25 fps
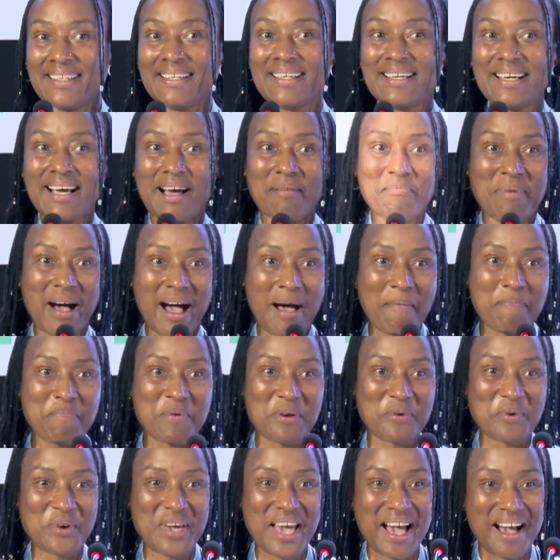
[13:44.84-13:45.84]
I'm happy
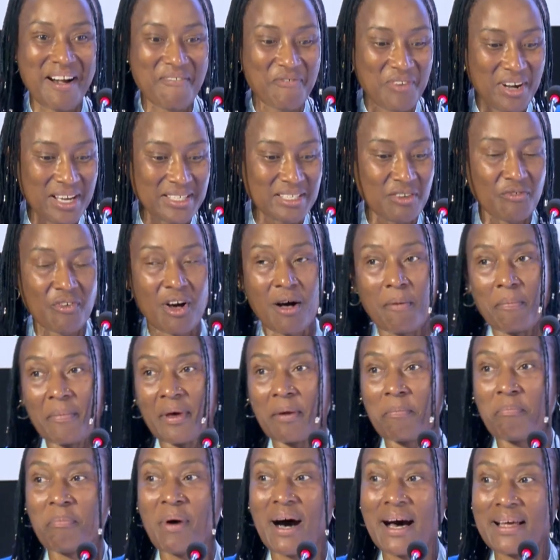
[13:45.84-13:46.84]
we have our
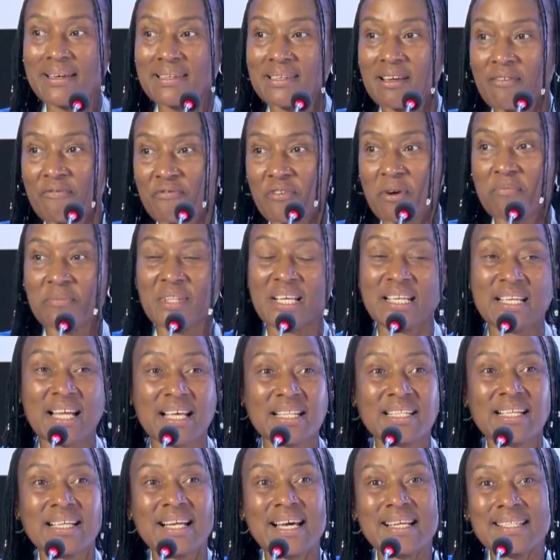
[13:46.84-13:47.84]
development partner from the
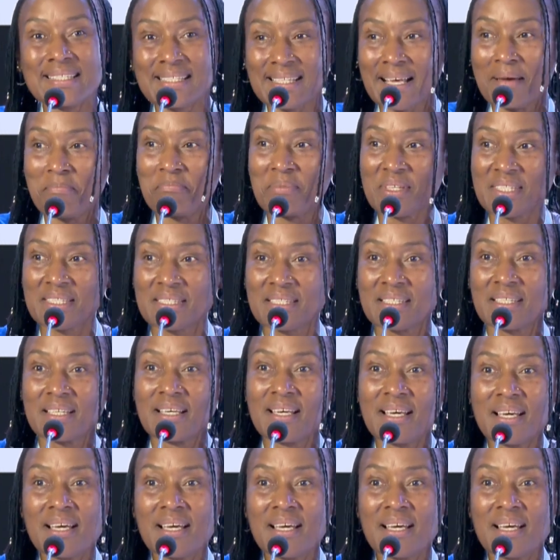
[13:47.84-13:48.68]
Netherlands Embassy.